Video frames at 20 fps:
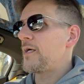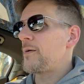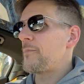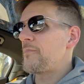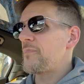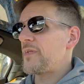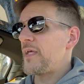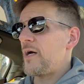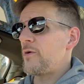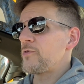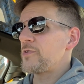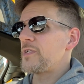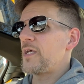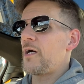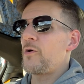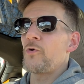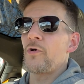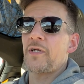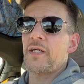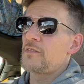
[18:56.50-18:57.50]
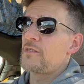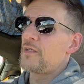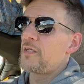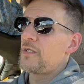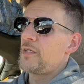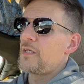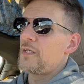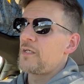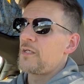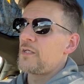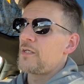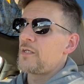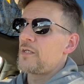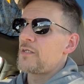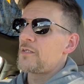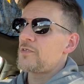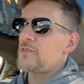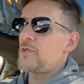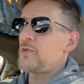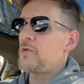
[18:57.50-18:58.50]
That was not working.
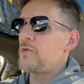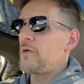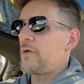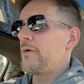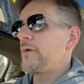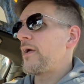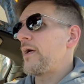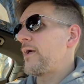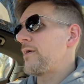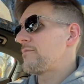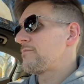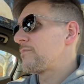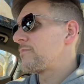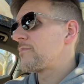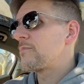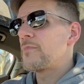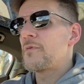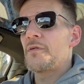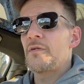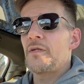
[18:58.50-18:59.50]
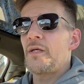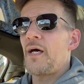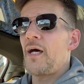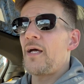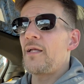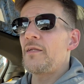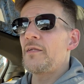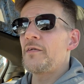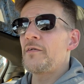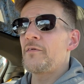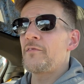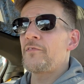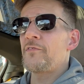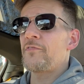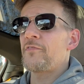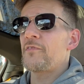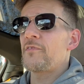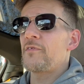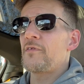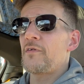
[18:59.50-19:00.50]
So, okay, I
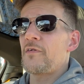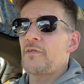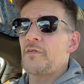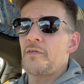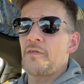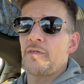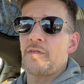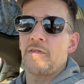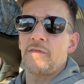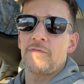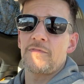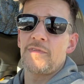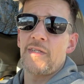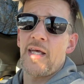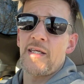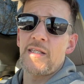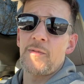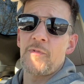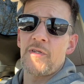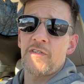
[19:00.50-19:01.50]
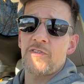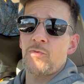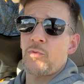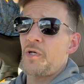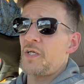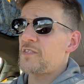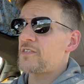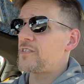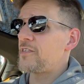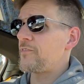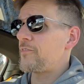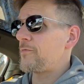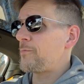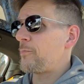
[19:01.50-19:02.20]
live 90 minutes west of